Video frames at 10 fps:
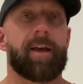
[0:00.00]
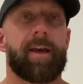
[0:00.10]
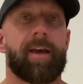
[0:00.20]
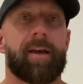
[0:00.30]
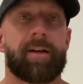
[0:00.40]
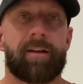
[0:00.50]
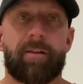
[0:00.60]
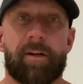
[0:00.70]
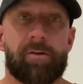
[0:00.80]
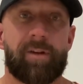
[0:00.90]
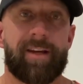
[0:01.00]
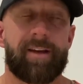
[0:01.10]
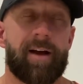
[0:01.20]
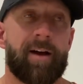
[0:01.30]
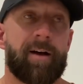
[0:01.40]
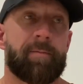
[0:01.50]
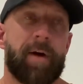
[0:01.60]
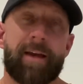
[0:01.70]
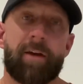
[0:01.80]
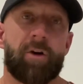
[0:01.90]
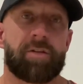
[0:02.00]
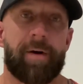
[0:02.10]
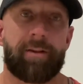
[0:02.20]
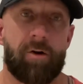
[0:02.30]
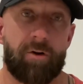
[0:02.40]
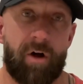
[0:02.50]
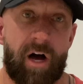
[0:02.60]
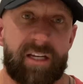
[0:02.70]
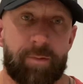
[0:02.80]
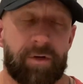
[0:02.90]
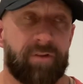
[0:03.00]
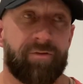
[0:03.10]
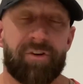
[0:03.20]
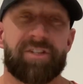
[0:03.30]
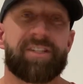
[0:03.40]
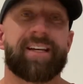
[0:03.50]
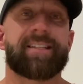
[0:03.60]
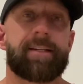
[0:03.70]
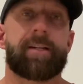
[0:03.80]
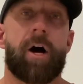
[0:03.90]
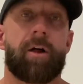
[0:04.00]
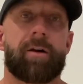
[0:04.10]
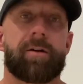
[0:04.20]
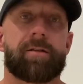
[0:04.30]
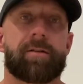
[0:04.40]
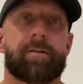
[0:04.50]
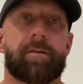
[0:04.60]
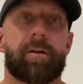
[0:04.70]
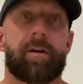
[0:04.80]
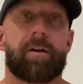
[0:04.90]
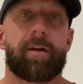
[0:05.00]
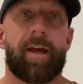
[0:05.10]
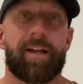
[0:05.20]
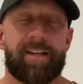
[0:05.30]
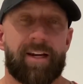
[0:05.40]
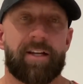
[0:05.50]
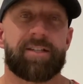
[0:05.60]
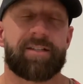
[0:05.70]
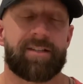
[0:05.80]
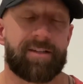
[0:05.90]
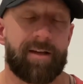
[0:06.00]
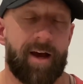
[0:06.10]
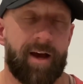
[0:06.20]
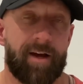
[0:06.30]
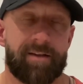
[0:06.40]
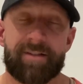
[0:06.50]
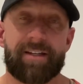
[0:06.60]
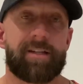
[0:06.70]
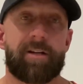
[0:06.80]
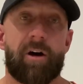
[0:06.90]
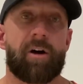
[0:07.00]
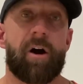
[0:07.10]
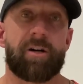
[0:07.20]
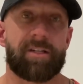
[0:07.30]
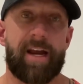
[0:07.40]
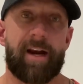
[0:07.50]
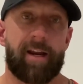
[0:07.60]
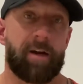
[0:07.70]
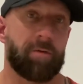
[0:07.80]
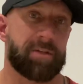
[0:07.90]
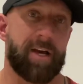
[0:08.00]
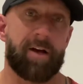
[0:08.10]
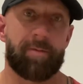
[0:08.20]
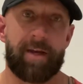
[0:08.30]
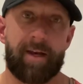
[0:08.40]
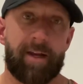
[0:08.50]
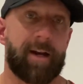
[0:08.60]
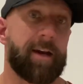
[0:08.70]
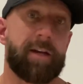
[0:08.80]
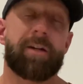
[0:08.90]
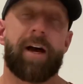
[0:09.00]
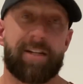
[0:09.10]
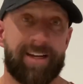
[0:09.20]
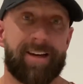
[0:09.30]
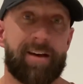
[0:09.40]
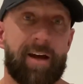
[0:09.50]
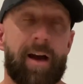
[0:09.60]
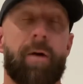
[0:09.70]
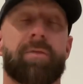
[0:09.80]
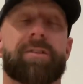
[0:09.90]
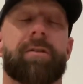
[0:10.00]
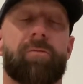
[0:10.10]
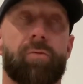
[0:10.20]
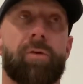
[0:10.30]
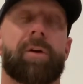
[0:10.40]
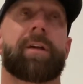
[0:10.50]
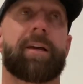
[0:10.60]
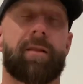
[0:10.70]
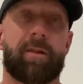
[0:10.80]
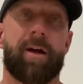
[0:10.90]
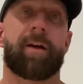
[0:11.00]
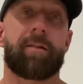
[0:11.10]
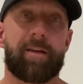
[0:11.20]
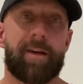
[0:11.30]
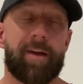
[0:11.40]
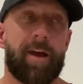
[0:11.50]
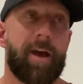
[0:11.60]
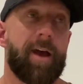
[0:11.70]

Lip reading: And literally, I can go to my local hospital for $60 and get a $60 heart scan, and it will tell me. And I was really luckily,